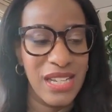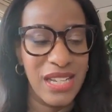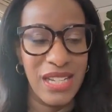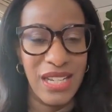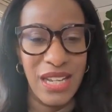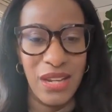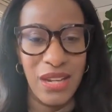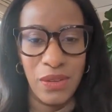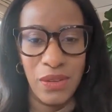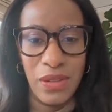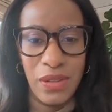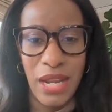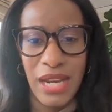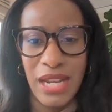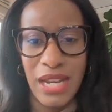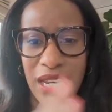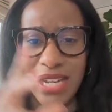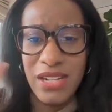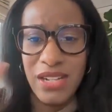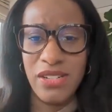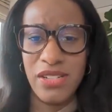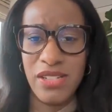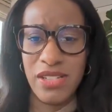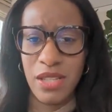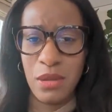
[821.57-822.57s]
And they were like,
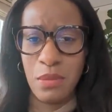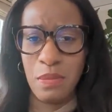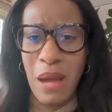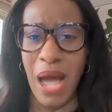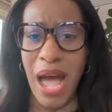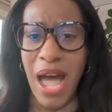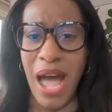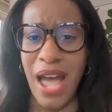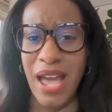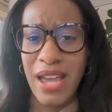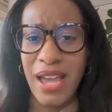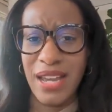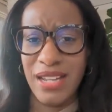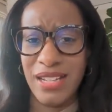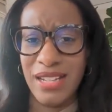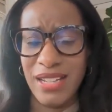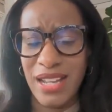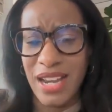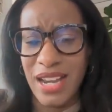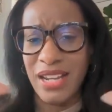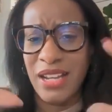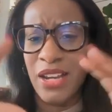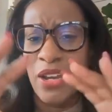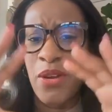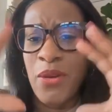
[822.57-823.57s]
here's the pie. And
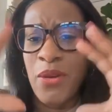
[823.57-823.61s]
like